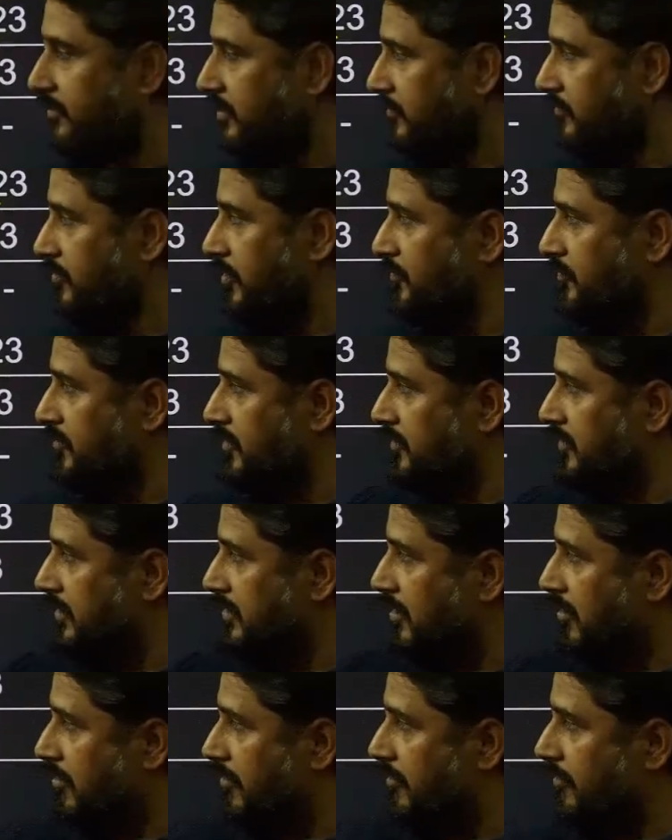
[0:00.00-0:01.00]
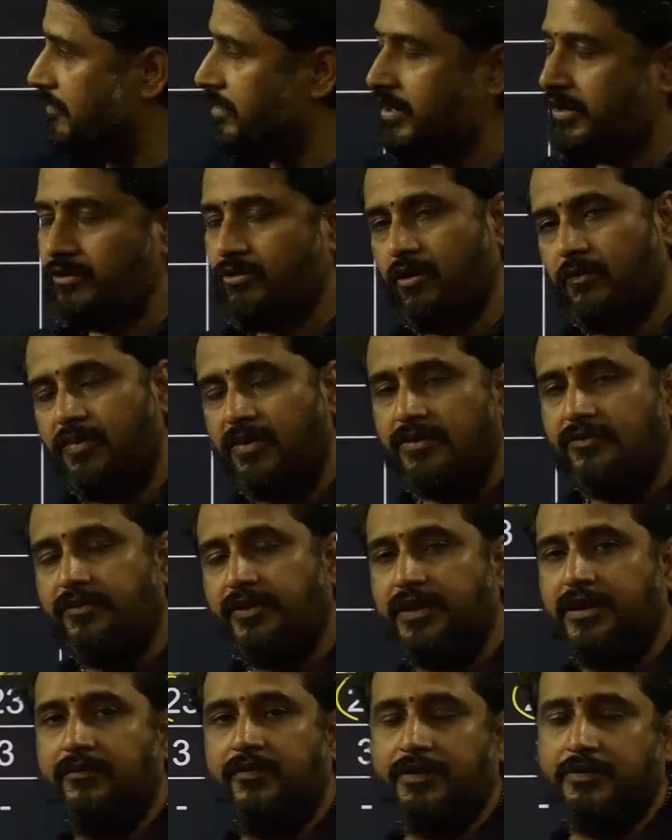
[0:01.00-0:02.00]
if you observe that all the topics were
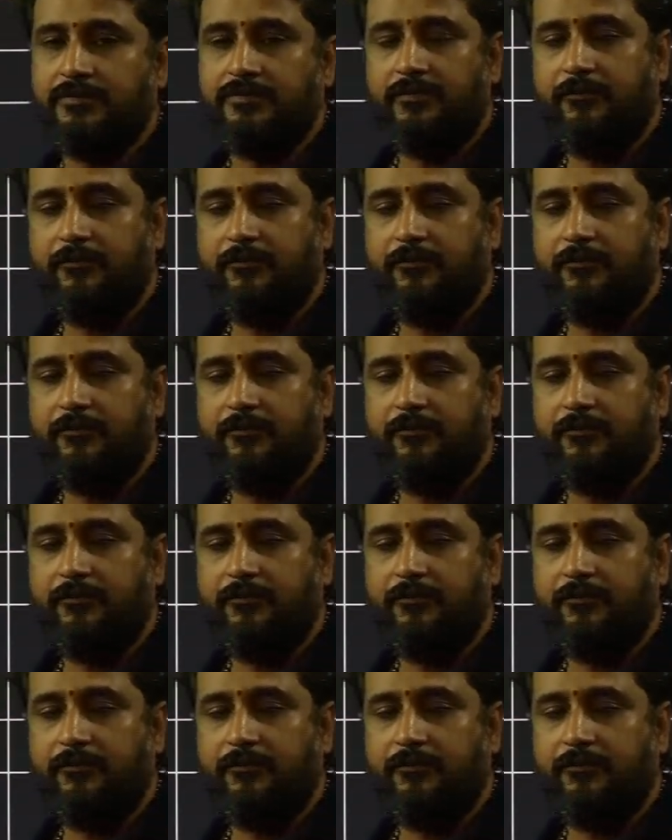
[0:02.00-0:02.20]
given,